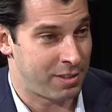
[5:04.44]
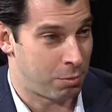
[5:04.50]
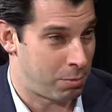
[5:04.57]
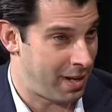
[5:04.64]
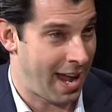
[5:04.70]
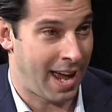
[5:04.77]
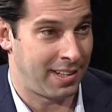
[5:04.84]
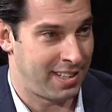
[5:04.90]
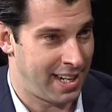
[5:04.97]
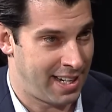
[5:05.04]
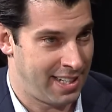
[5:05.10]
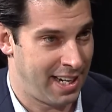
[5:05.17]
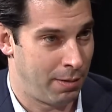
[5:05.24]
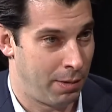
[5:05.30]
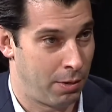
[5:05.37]
is when we had the
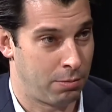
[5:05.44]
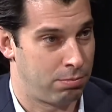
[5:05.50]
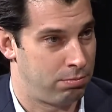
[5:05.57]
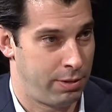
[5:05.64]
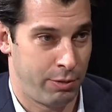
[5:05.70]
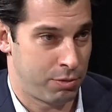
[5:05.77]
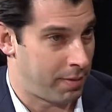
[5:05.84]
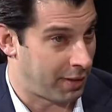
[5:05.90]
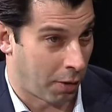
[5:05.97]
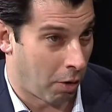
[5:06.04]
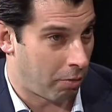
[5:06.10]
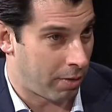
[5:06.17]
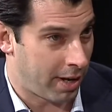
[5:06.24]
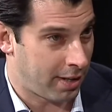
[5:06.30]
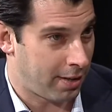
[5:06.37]
idea. She was my
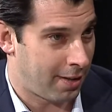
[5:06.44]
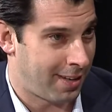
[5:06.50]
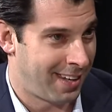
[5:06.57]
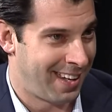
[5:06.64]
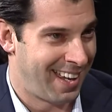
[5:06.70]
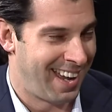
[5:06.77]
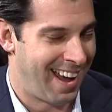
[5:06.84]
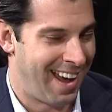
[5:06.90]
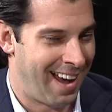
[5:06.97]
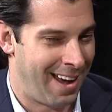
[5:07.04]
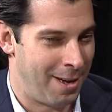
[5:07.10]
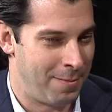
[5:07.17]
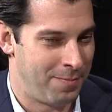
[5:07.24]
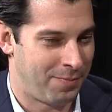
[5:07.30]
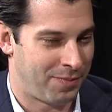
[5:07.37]
girlfriend,
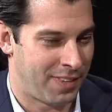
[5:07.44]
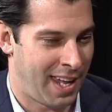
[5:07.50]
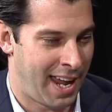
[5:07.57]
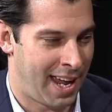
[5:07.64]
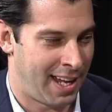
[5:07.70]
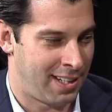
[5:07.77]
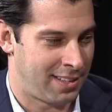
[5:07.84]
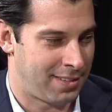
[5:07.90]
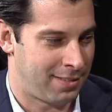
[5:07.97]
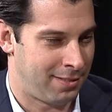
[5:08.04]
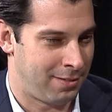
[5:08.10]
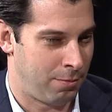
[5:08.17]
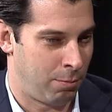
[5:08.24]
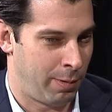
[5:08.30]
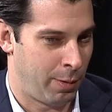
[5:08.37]
and
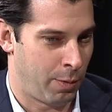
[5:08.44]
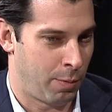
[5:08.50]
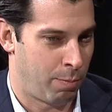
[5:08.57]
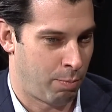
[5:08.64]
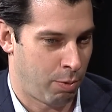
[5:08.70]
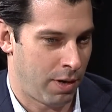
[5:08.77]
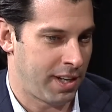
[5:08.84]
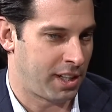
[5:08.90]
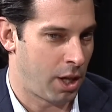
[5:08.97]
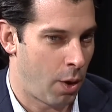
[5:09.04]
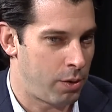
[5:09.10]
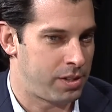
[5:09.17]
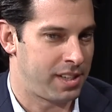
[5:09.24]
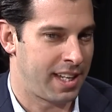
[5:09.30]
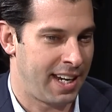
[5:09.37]
we were pretty
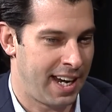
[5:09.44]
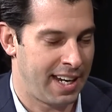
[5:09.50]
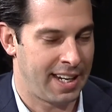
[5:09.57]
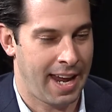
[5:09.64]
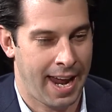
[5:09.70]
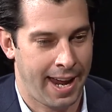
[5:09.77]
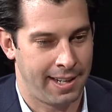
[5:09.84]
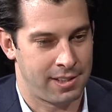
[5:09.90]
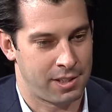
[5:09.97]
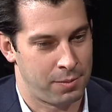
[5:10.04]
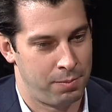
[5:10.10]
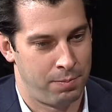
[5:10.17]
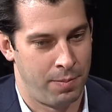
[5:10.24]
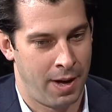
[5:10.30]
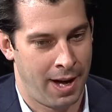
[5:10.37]
close to getting engaged.
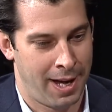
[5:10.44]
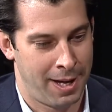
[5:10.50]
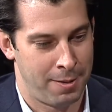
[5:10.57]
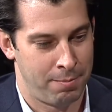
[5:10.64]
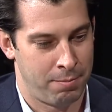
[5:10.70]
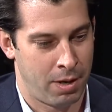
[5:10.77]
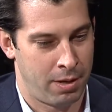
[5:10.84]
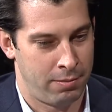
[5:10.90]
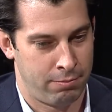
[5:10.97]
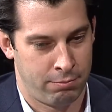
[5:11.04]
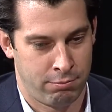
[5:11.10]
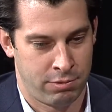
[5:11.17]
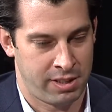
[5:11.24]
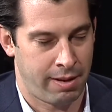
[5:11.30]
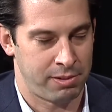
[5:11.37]
But
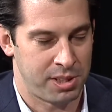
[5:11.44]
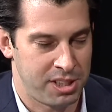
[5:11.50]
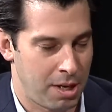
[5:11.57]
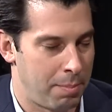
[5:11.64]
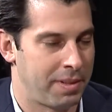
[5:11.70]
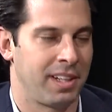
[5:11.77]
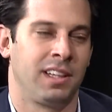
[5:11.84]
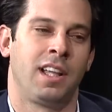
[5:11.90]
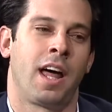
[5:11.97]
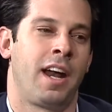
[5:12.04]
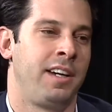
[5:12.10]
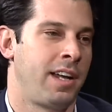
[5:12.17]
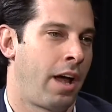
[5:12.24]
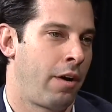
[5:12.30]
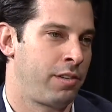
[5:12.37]
was obviously dumping a lot
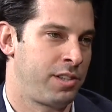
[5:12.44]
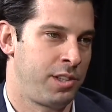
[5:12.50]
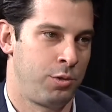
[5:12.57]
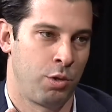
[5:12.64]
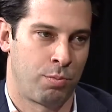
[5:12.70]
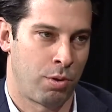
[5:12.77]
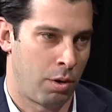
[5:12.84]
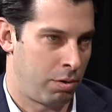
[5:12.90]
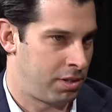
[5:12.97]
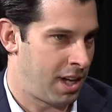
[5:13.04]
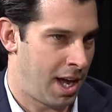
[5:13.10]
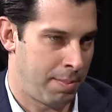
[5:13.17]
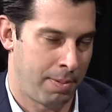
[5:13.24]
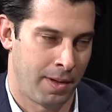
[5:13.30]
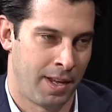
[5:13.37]
of dollars into a
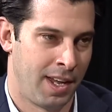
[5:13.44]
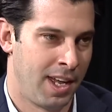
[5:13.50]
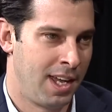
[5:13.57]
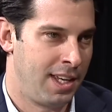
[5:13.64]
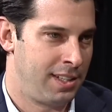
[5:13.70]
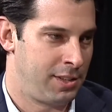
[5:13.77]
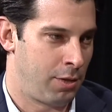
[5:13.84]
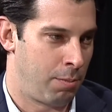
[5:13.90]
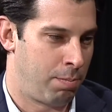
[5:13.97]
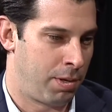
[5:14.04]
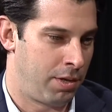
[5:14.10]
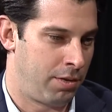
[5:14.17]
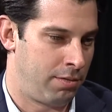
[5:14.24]
prototype. So put